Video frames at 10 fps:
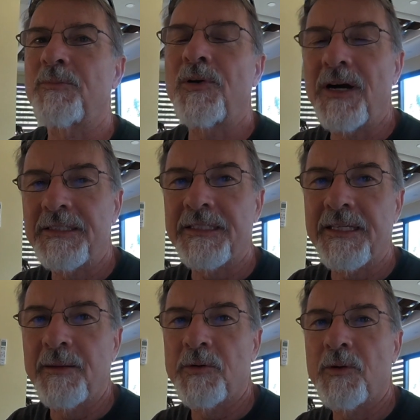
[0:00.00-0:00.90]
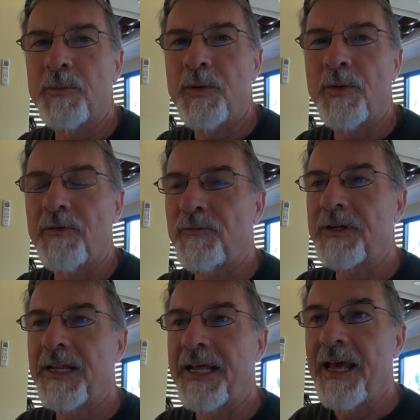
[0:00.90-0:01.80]
project that I'm going to be working for
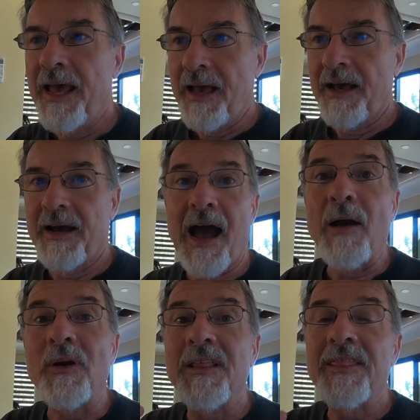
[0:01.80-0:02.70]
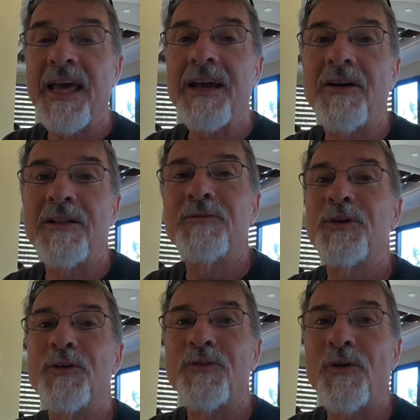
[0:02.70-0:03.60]
today, I want to thank all of
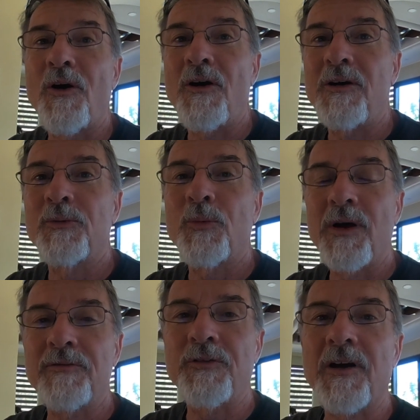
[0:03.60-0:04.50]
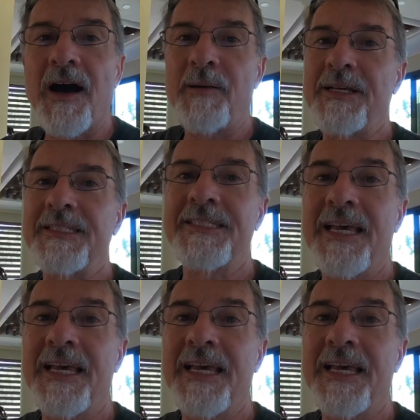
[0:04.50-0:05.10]
you for all the wonderful comments.